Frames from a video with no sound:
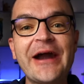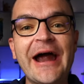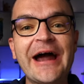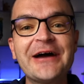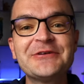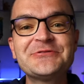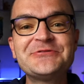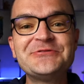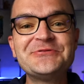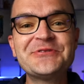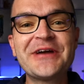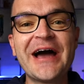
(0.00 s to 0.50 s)

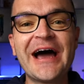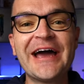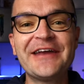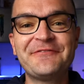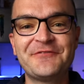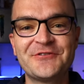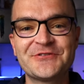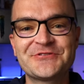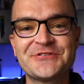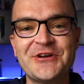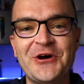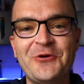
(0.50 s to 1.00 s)
how-to guide
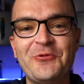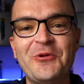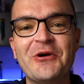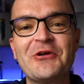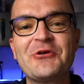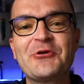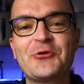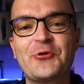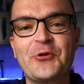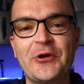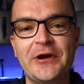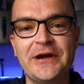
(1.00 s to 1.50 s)
for
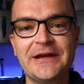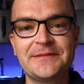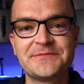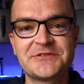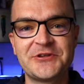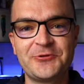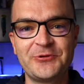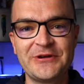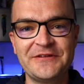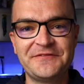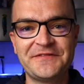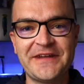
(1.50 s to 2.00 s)
saltwater aquariums
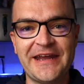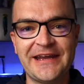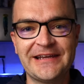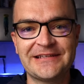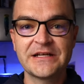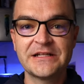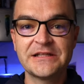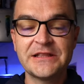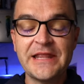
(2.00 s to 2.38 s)
and reef tank.